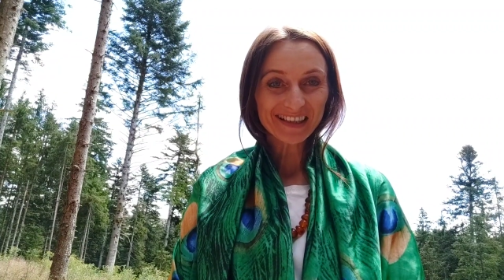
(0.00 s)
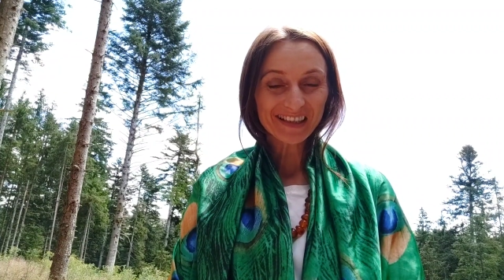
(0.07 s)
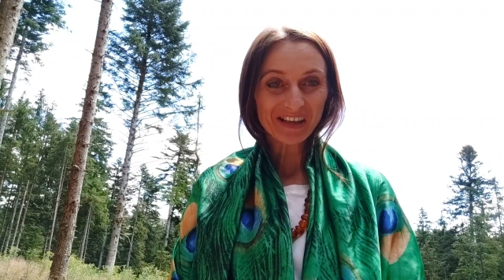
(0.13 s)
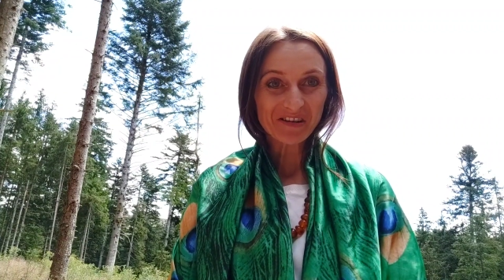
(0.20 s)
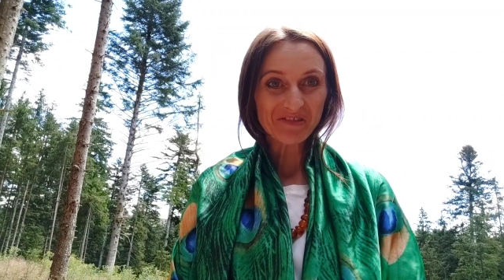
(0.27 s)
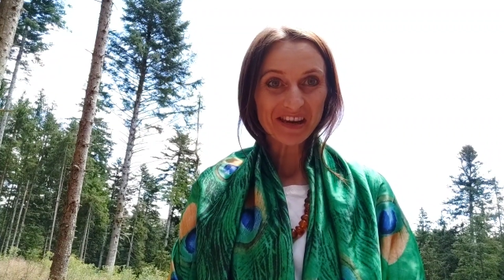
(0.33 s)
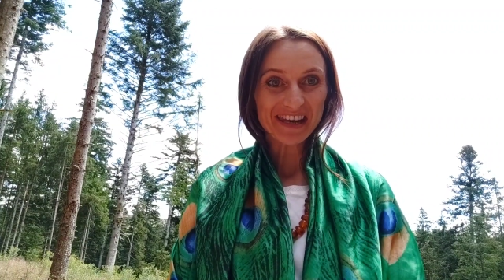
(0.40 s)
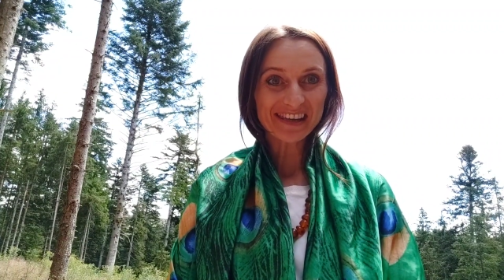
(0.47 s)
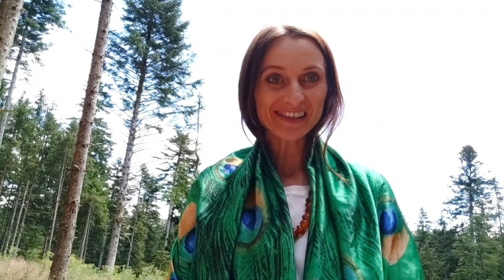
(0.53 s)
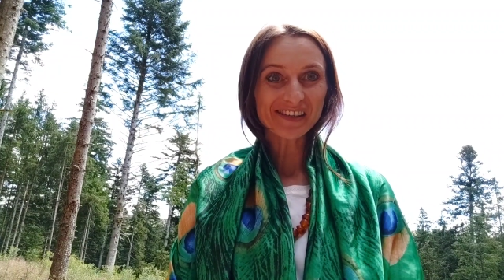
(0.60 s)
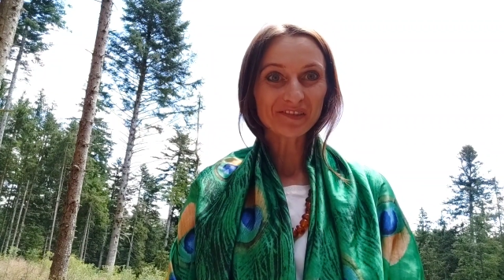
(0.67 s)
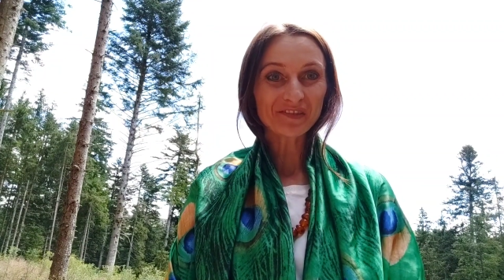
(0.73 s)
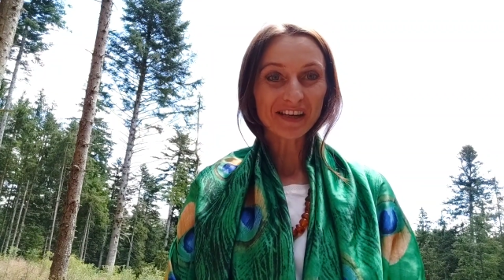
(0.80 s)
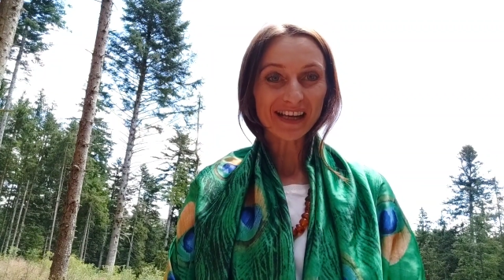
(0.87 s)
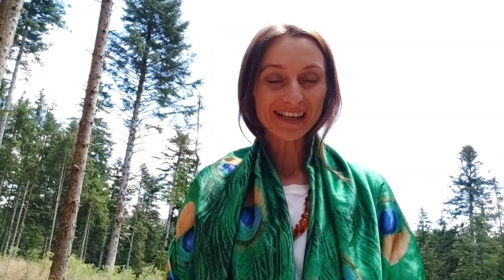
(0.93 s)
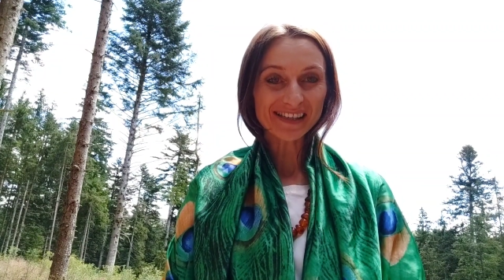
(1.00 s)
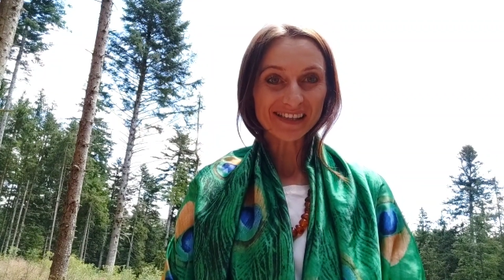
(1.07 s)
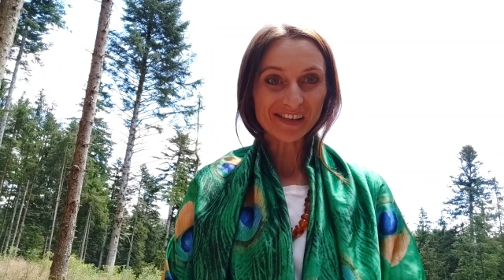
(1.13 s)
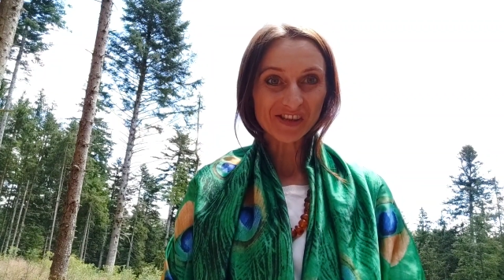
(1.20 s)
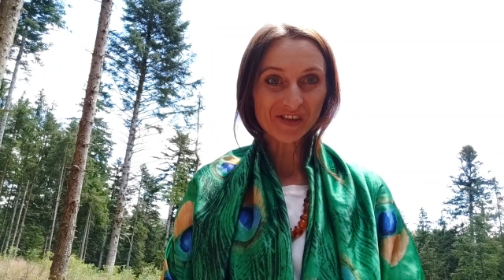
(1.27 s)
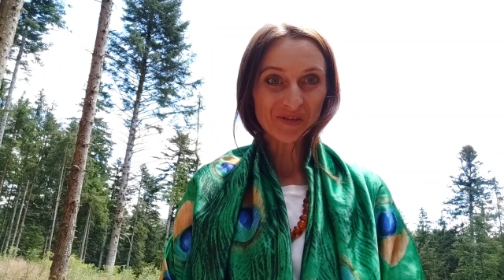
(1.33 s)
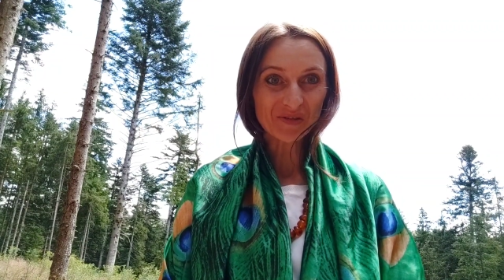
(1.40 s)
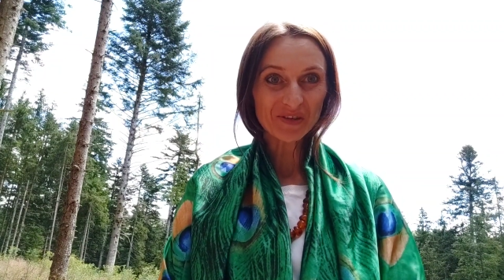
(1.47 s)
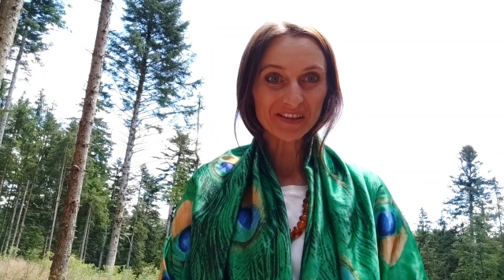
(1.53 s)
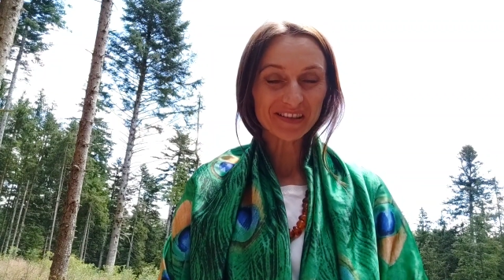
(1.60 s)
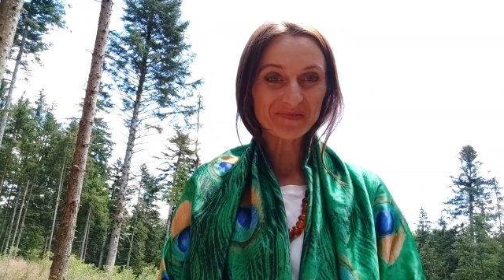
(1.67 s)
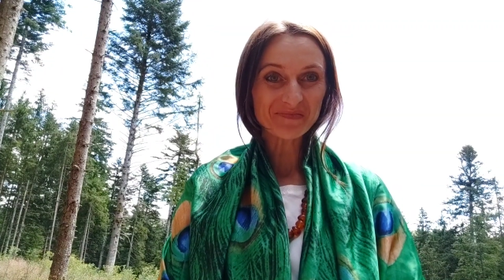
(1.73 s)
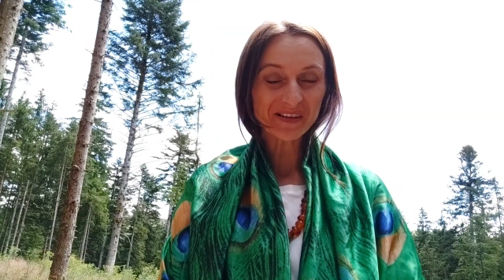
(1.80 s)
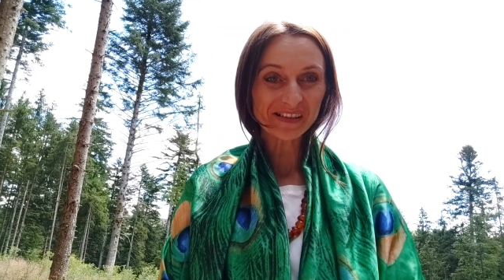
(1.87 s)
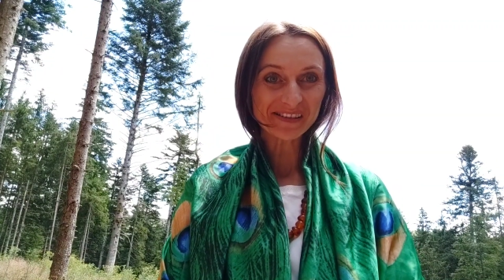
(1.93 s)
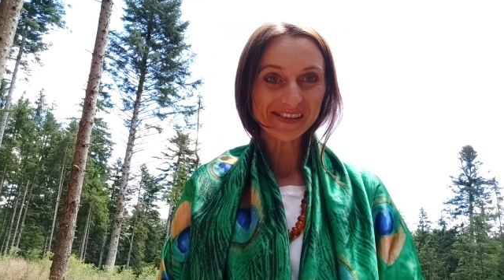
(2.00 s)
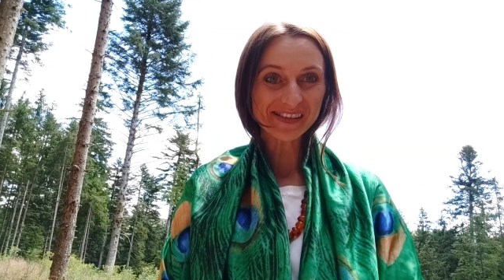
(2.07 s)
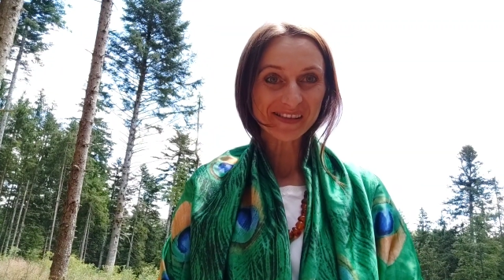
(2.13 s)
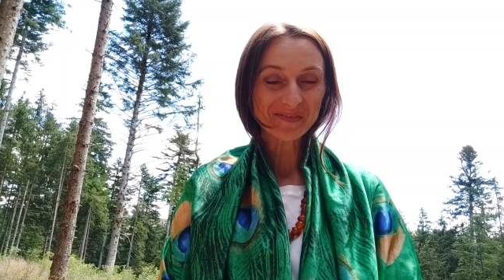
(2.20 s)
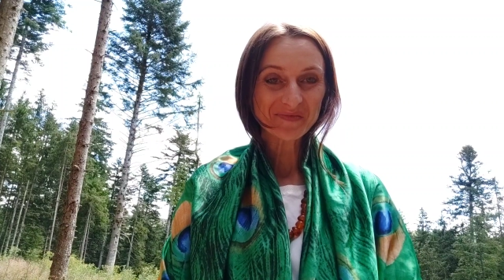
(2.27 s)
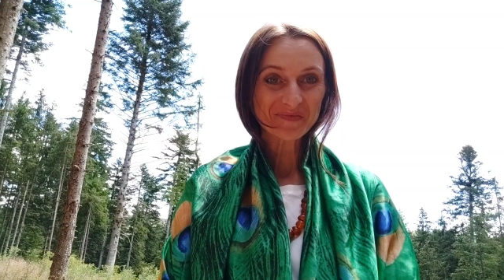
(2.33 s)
creative essential oil impulse.